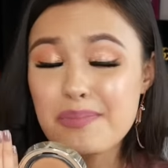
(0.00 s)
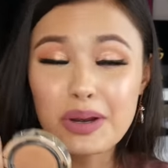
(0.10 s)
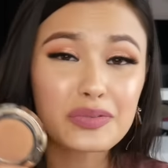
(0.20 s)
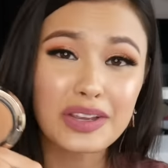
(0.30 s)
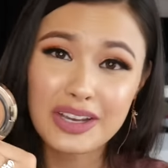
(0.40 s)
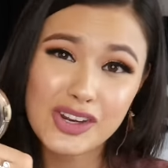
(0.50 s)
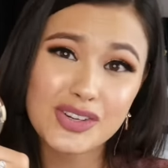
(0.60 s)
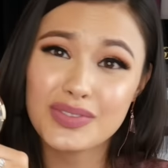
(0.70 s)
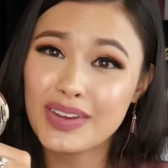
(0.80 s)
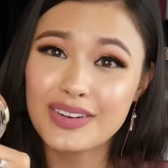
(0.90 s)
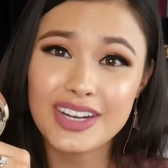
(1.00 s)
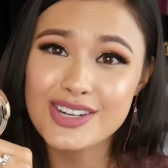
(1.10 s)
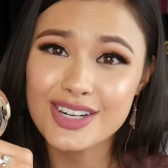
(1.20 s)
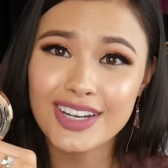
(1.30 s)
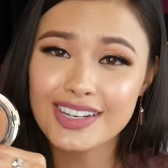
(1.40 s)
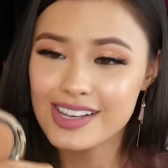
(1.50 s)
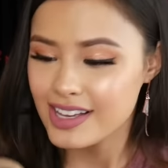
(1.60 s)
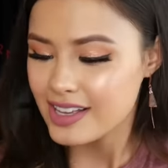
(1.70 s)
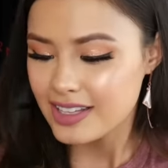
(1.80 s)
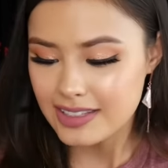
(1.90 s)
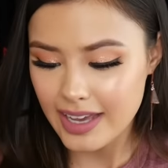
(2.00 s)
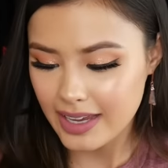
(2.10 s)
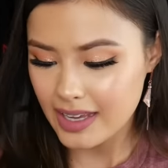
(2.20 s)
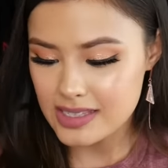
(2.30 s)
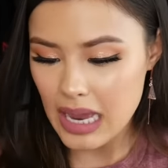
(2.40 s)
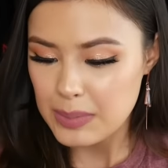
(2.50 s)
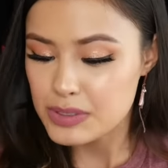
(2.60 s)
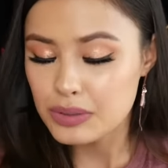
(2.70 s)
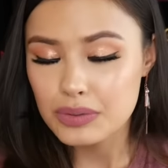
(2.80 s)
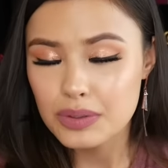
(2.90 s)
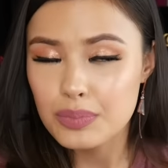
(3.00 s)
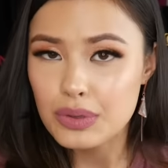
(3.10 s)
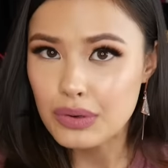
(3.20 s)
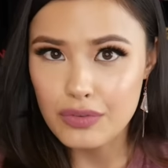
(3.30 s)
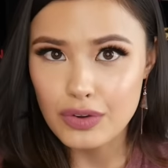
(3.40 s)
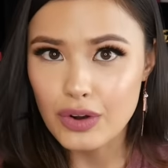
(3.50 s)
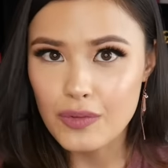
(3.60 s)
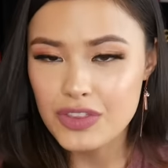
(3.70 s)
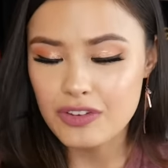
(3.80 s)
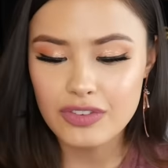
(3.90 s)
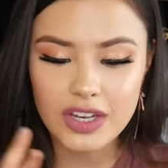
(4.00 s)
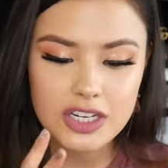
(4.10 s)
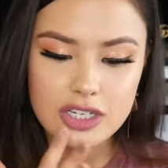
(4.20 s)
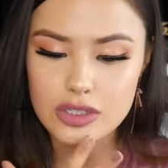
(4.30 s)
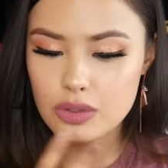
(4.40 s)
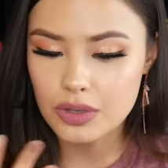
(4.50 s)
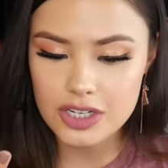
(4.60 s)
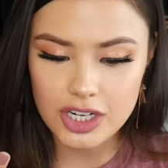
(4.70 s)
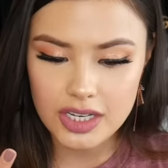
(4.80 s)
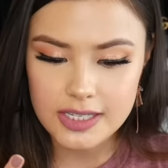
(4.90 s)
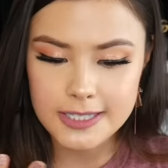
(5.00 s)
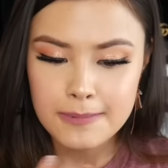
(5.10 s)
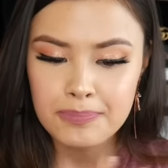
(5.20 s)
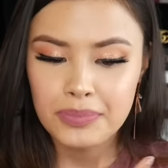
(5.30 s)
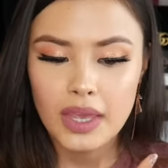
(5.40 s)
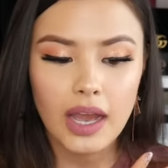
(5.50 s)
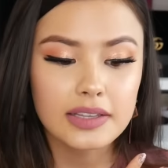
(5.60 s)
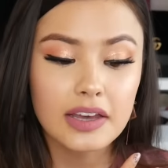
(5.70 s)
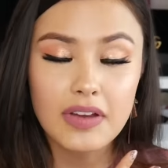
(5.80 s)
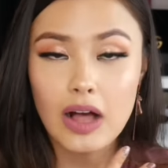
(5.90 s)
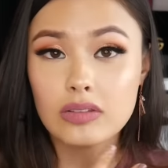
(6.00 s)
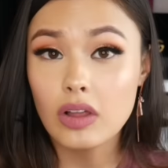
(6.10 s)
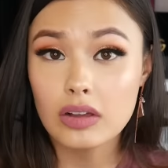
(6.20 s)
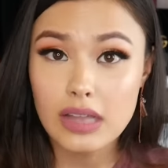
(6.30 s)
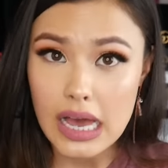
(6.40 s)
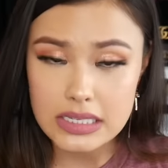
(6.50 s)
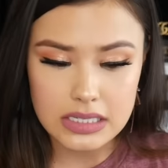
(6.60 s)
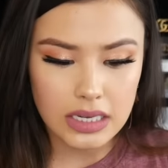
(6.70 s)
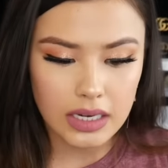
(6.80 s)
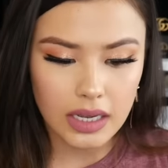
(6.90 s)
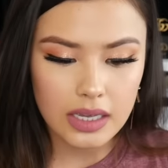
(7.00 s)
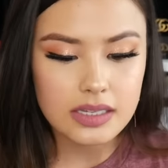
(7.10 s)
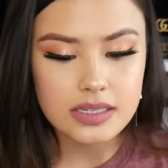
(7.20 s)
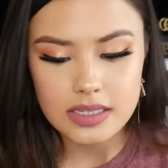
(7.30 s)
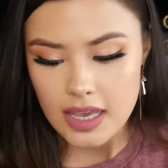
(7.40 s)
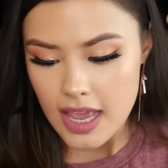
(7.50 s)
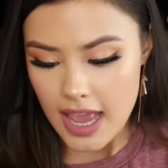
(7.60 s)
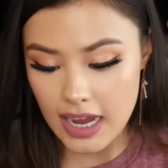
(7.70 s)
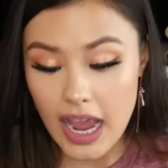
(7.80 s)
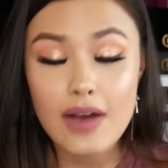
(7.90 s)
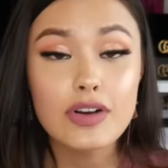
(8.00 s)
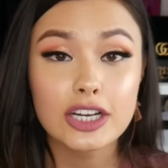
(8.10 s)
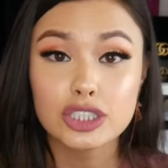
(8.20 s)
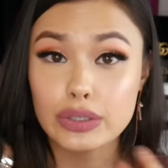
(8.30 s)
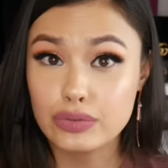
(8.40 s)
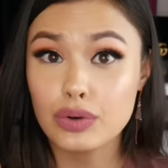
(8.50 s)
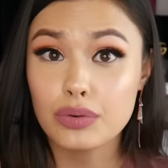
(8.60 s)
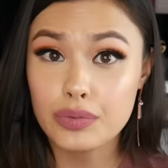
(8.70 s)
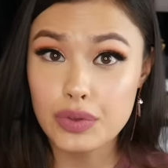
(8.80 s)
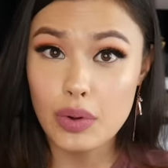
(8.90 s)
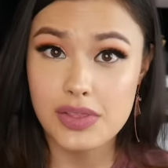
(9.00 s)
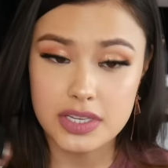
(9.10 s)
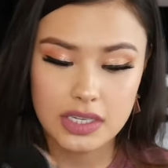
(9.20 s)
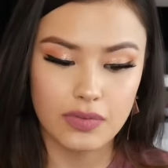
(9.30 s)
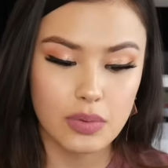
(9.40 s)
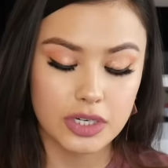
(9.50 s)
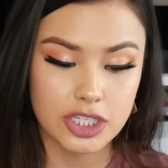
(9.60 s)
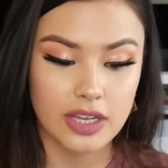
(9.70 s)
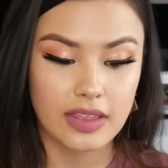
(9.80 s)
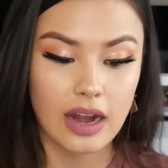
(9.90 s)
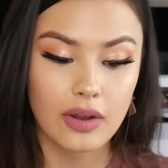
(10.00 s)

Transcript: perfect cushion foundation. Like, it's absolutely beautiful. The finish is gorgeous. I love how long lasting it is. And I have actually a full review on this if you want to check that